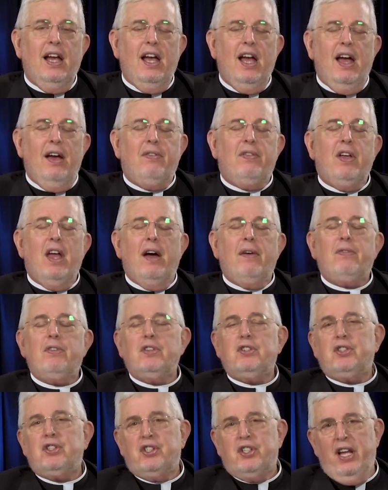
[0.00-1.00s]
Have you
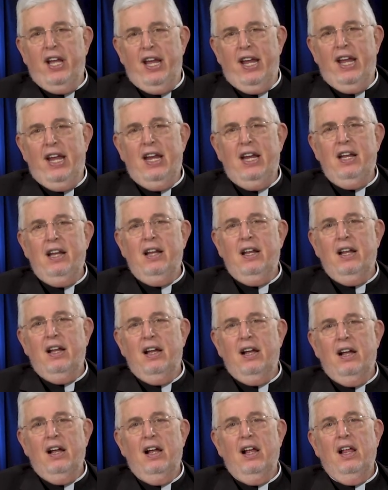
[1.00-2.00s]
ever seen
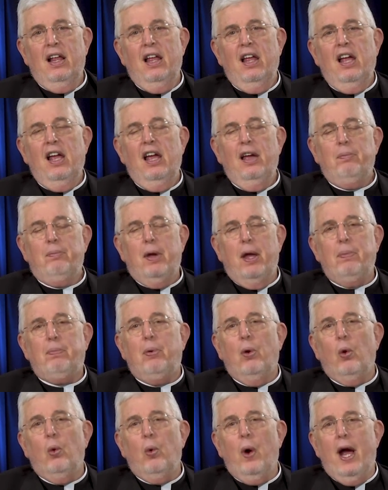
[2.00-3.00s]

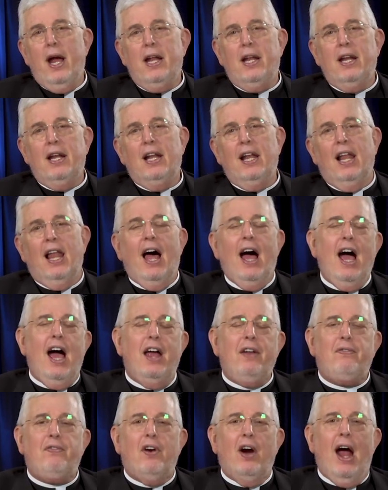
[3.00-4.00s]
people wait in
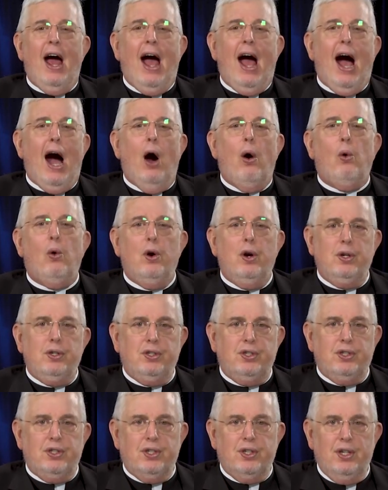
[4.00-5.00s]
line for
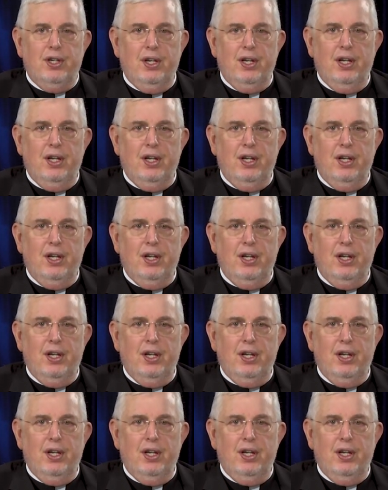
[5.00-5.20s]
hours